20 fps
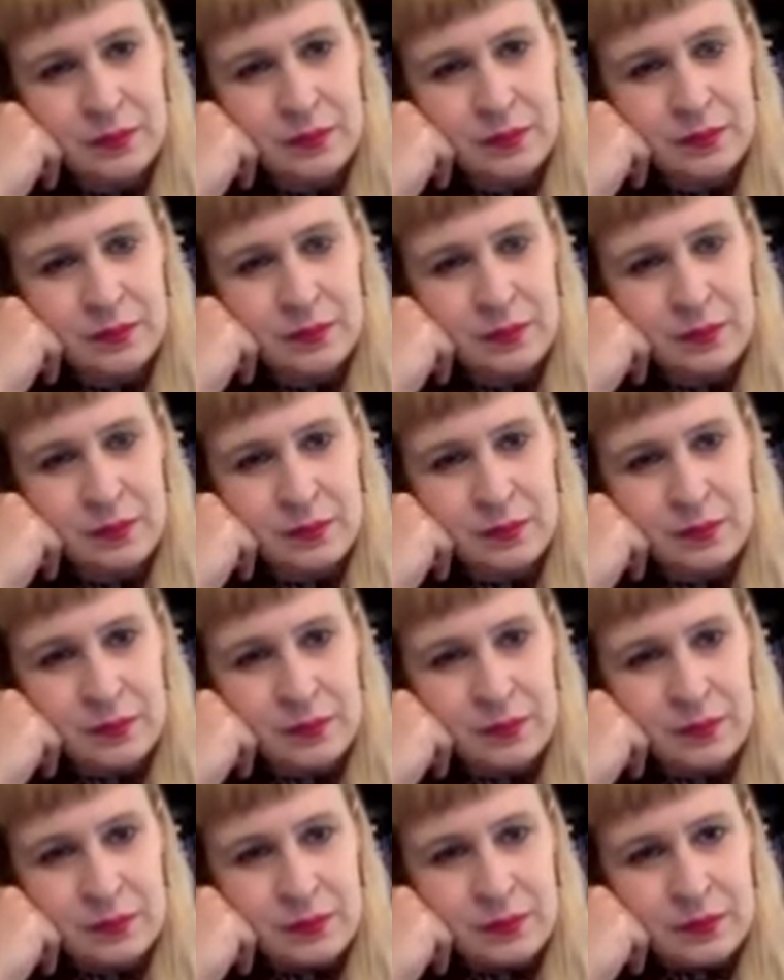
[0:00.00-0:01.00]

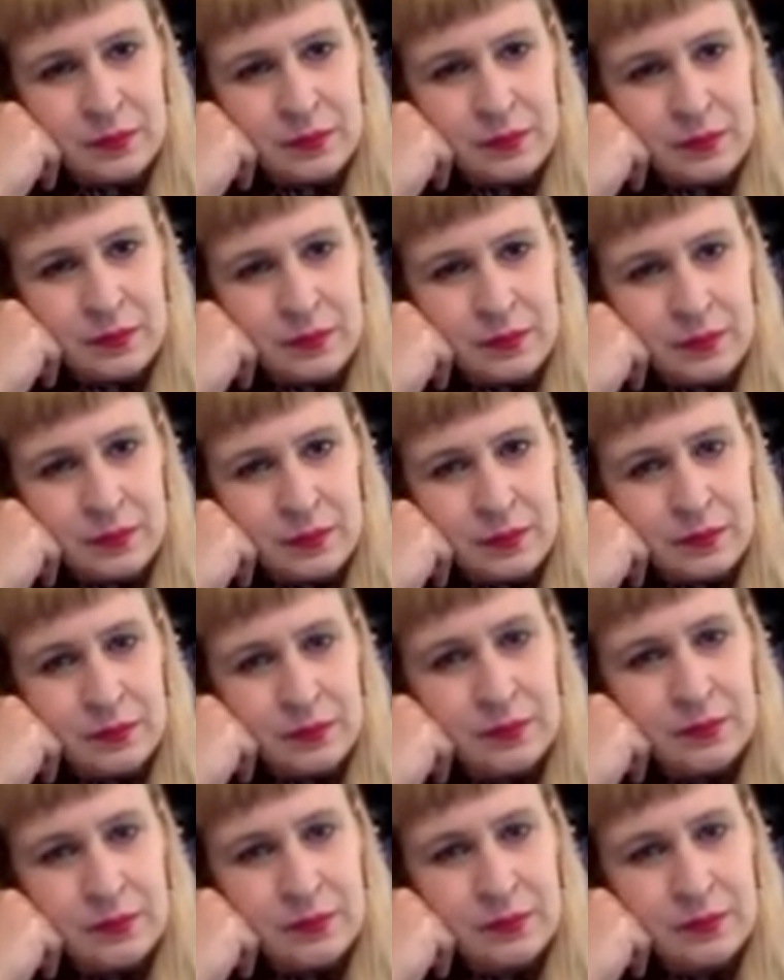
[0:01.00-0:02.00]

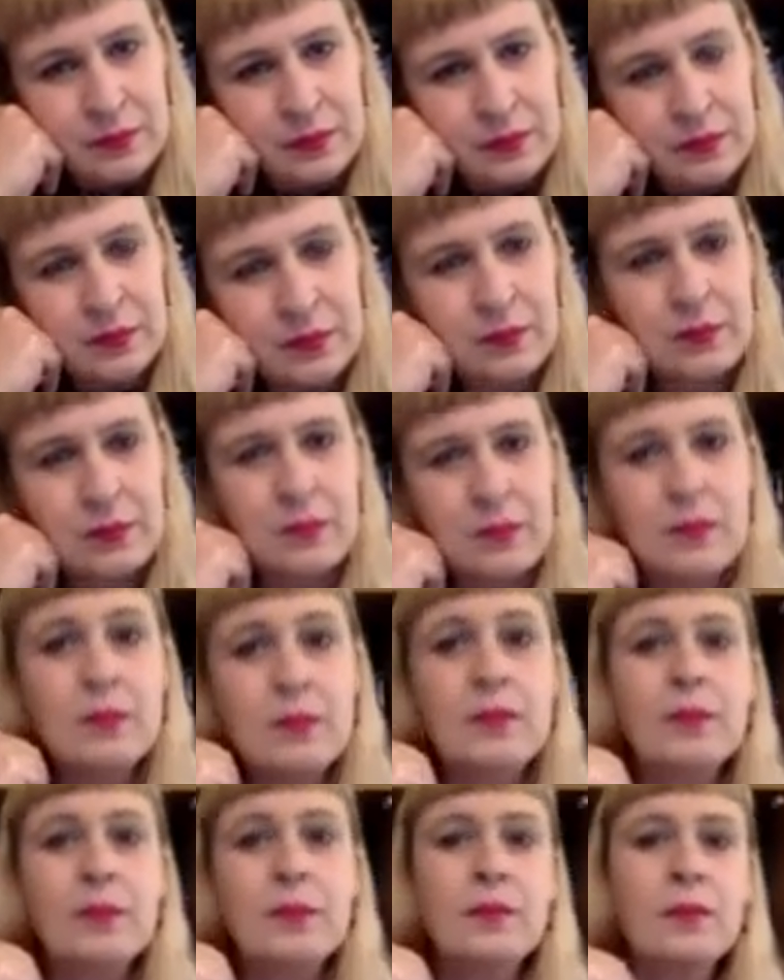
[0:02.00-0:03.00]

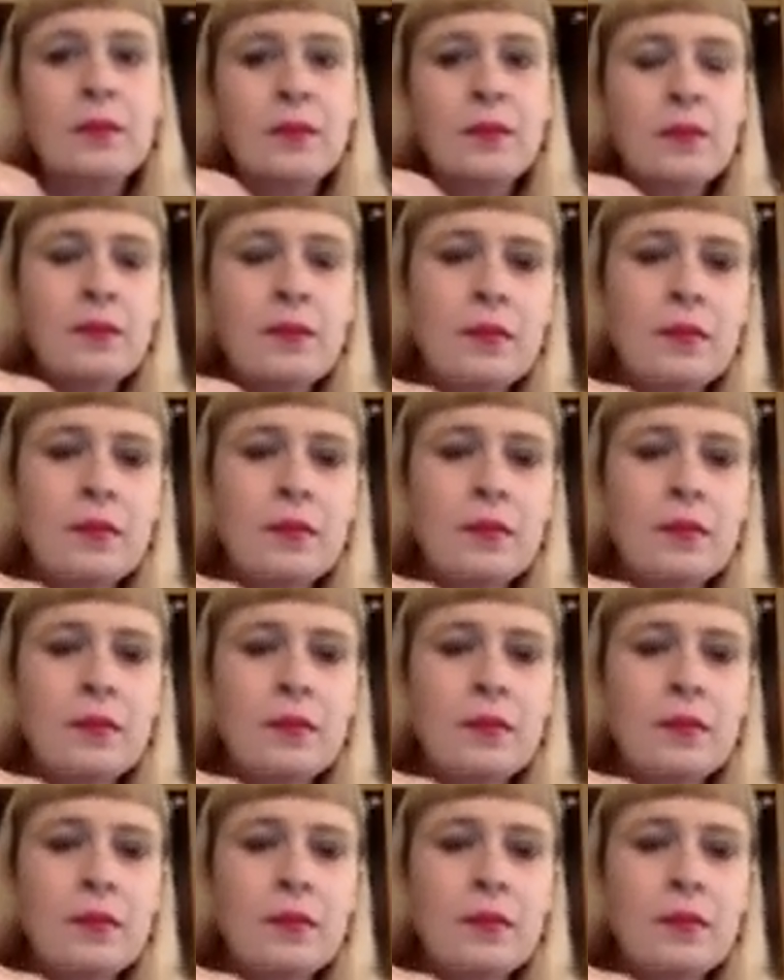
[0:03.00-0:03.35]
The person shown says nothing.